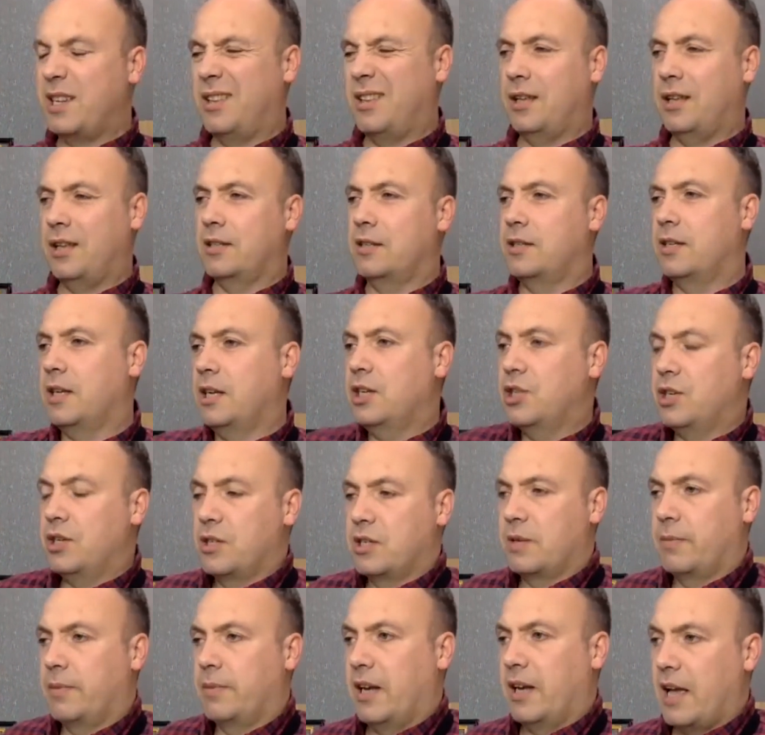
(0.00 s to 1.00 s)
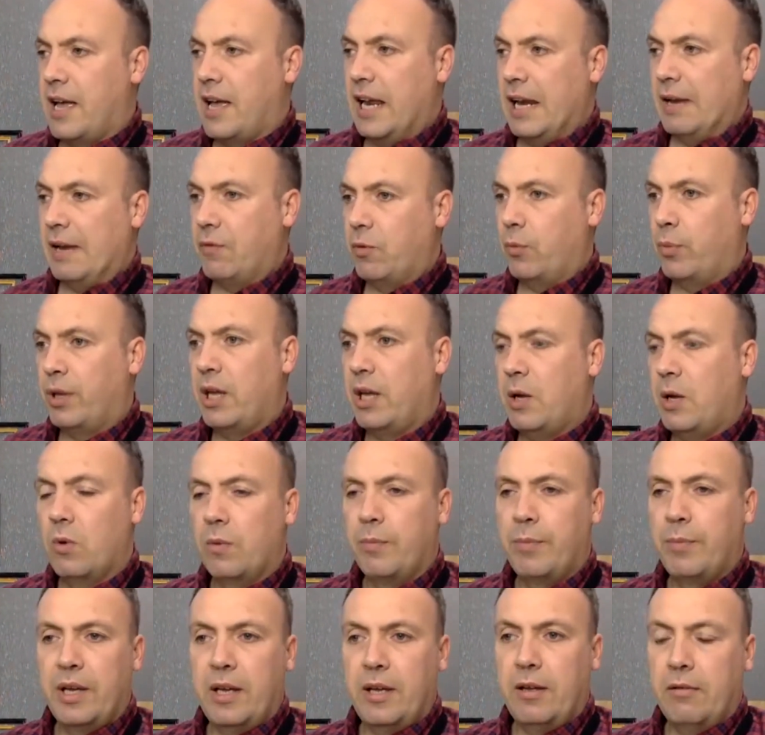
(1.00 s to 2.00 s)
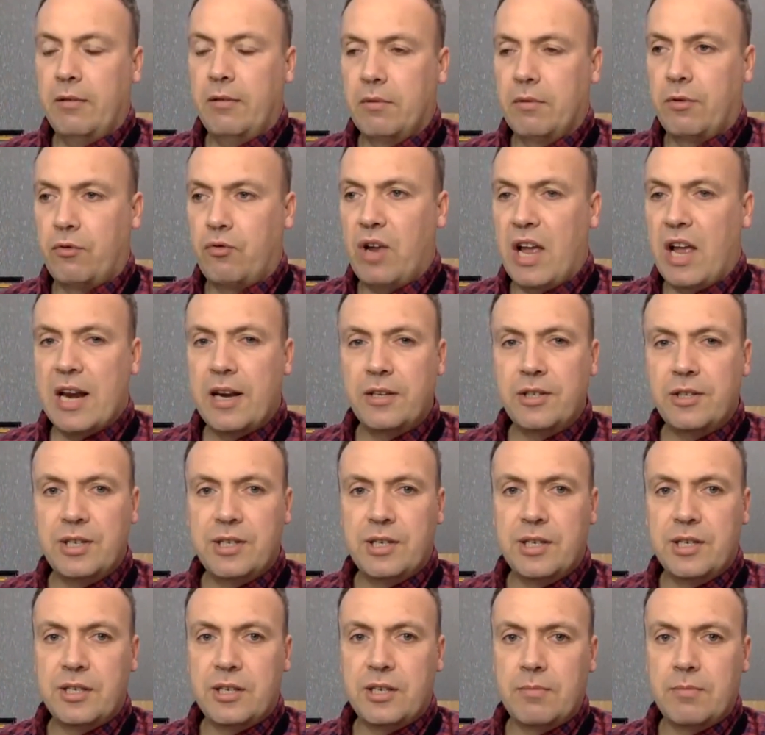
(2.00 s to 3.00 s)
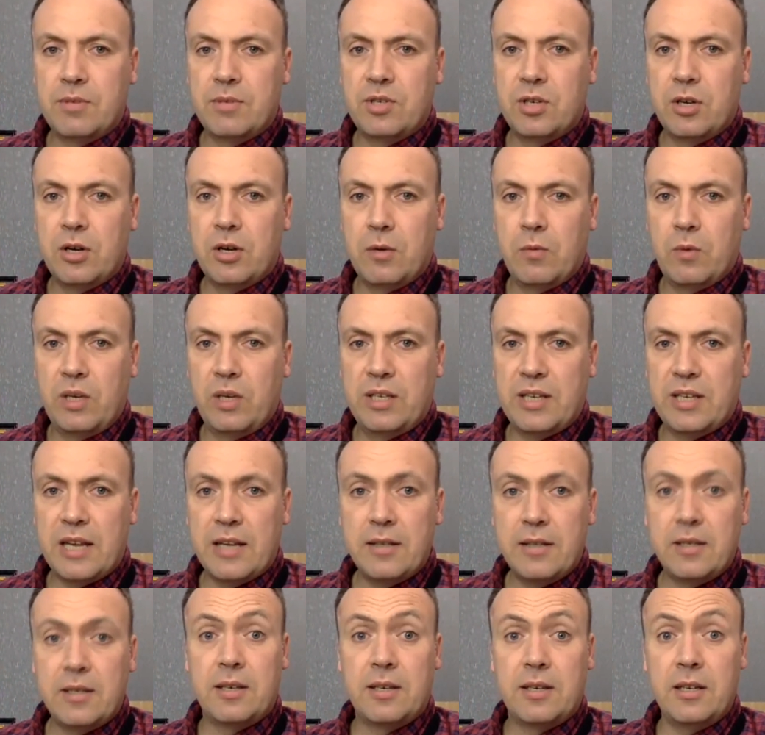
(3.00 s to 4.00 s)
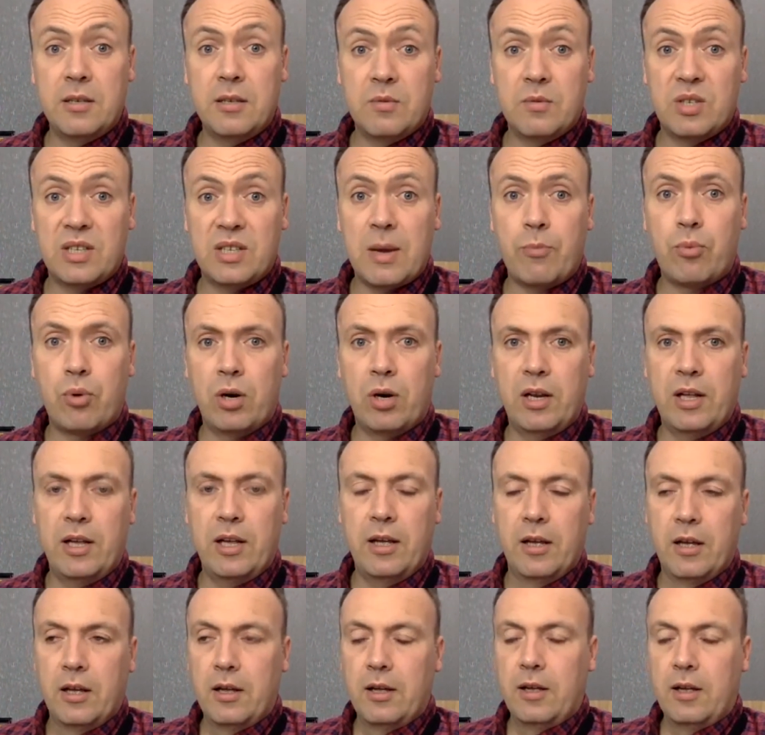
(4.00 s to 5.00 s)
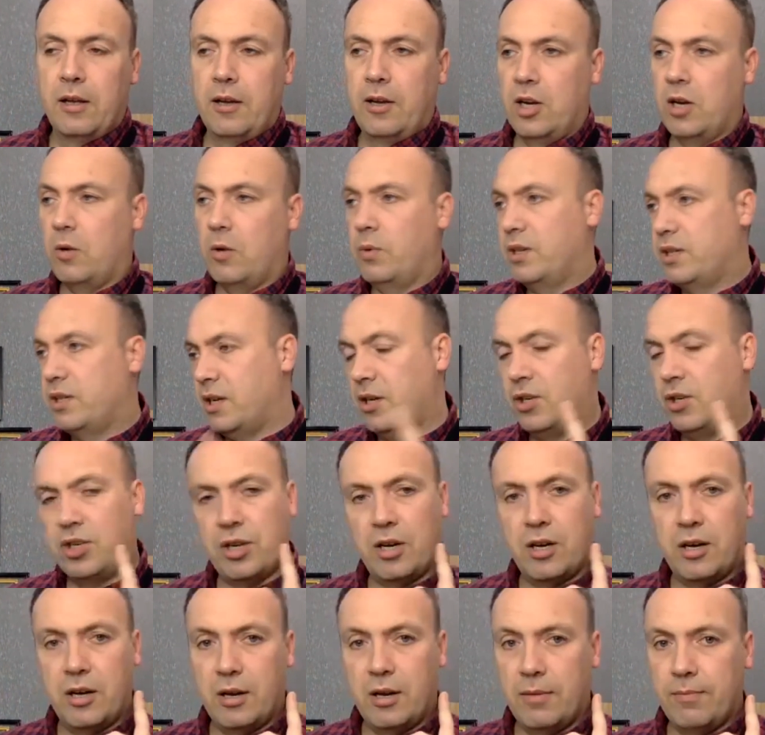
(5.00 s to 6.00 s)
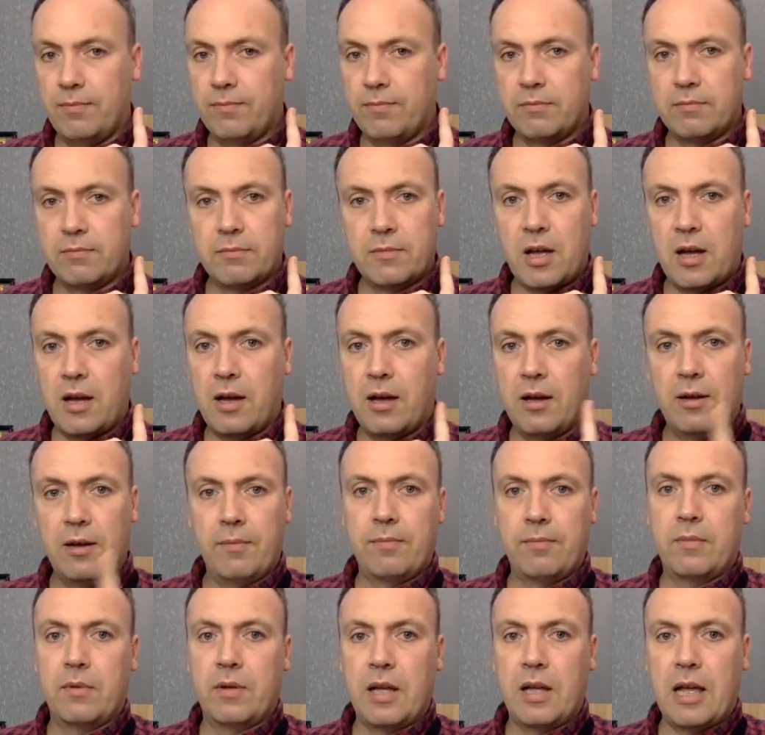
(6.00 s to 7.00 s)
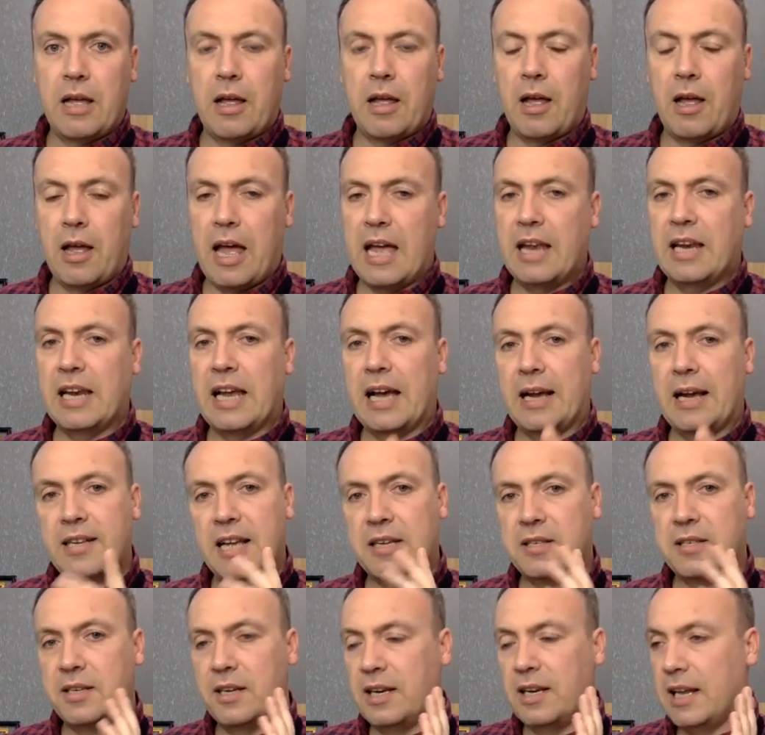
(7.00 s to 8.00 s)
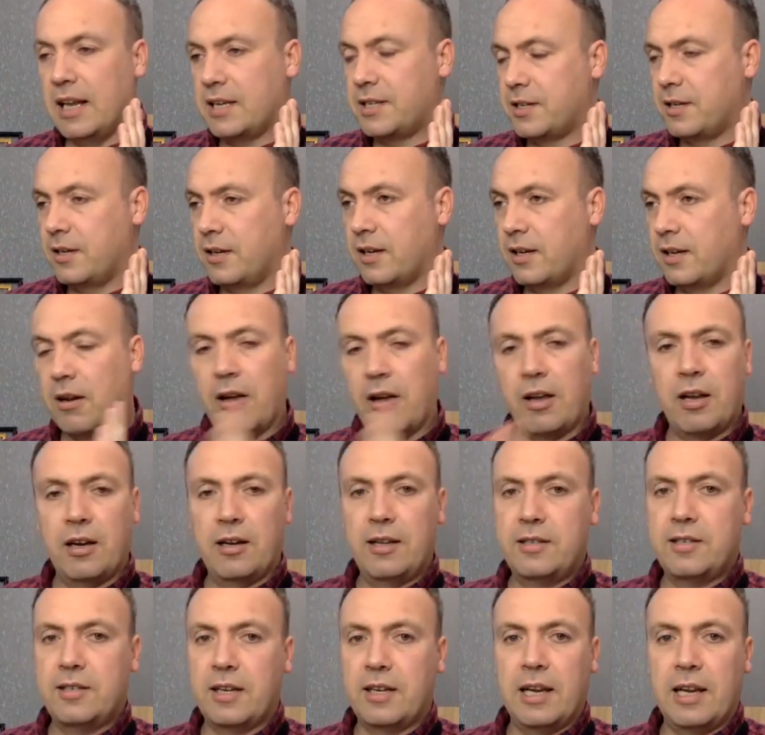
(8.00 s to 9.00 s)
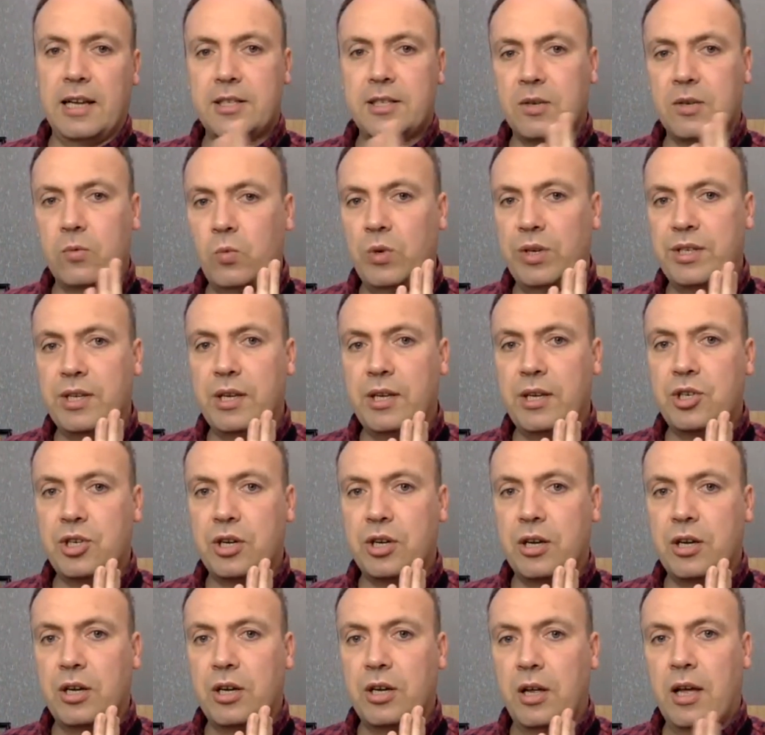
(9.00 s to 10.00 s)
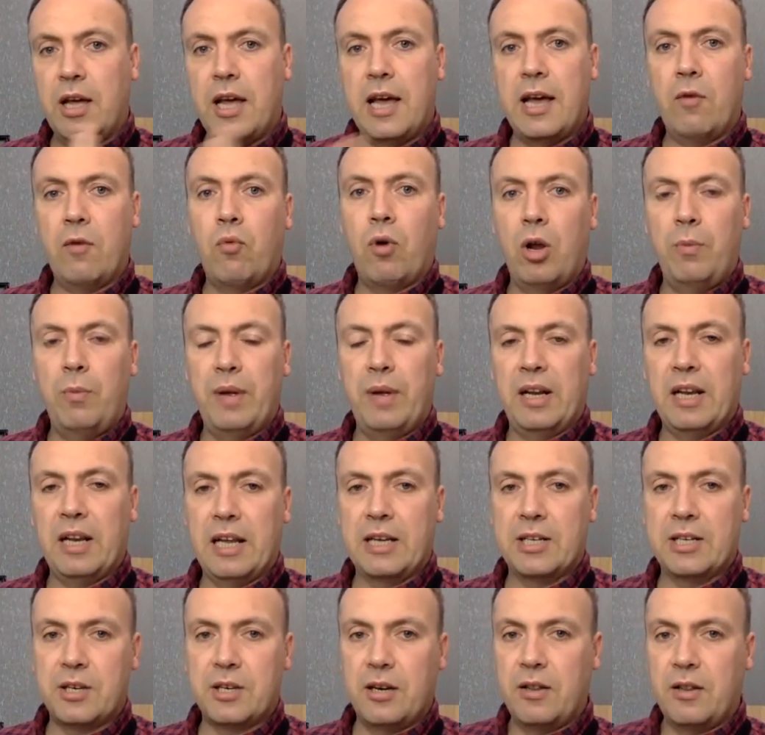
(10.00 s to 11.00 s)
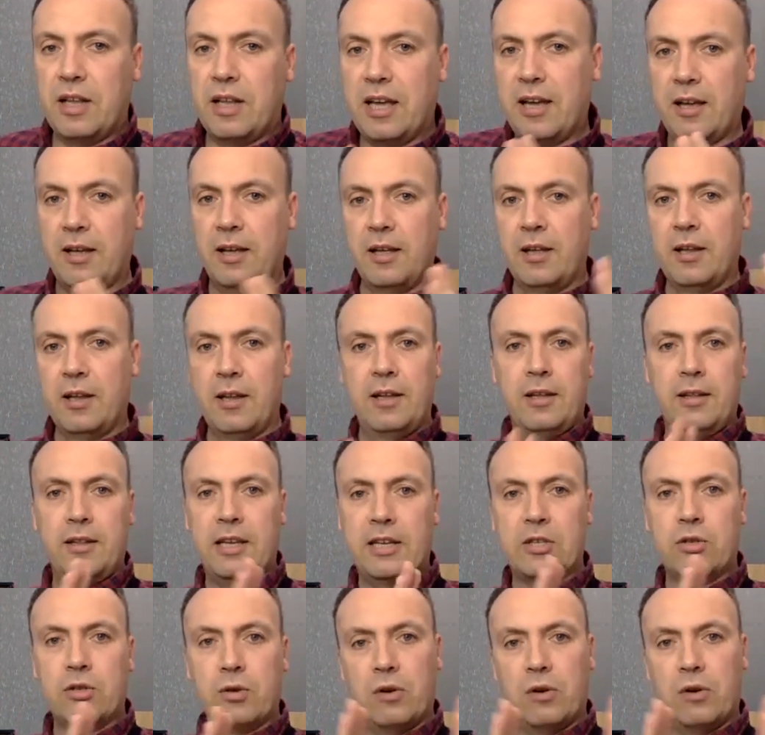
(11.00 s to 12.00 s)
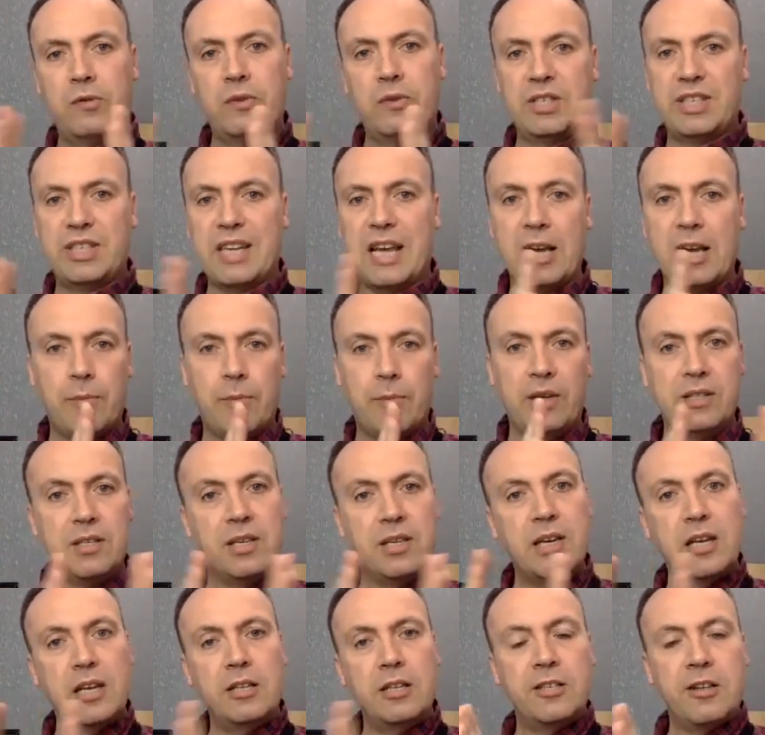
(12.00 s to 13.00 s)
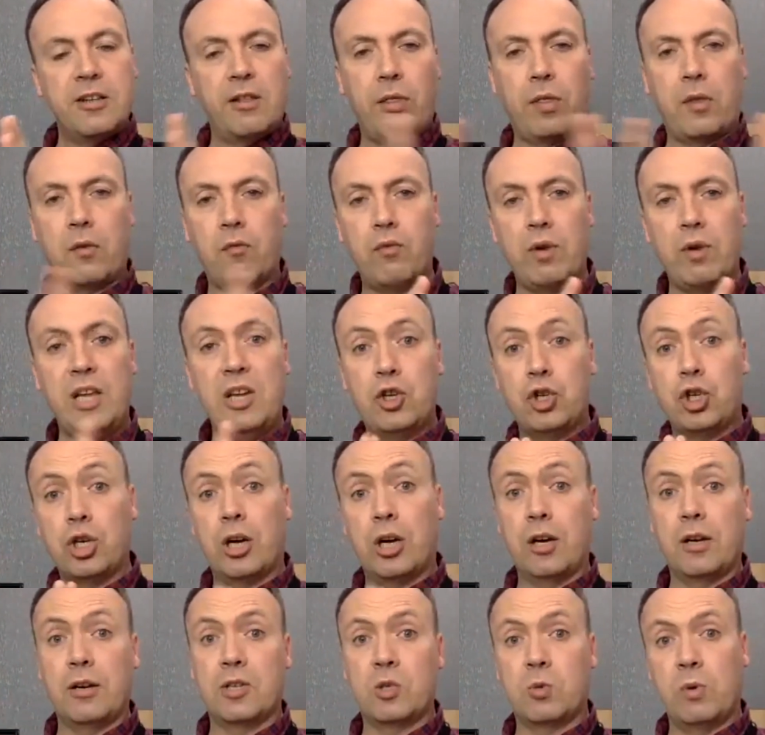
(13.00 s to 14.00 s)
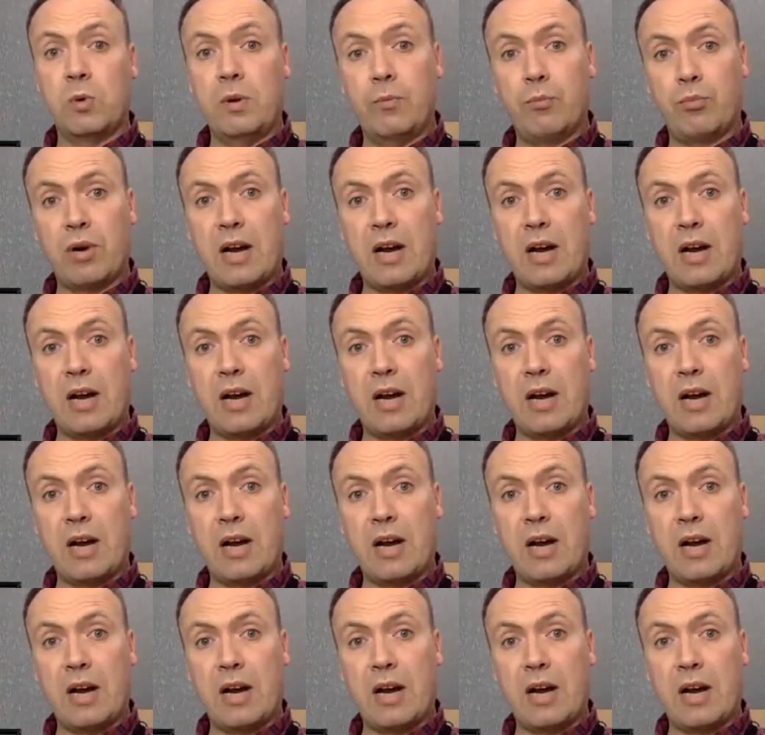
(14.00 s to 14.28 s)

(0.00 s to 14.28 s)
thing to teach is something like A-level P would be 3 energy systems. We tend to teach them separately. We teach a lactic acid lesson, a glycolytic lesson, we teach a aerobic lesson, and they're sort of segmented into 3 chunks. We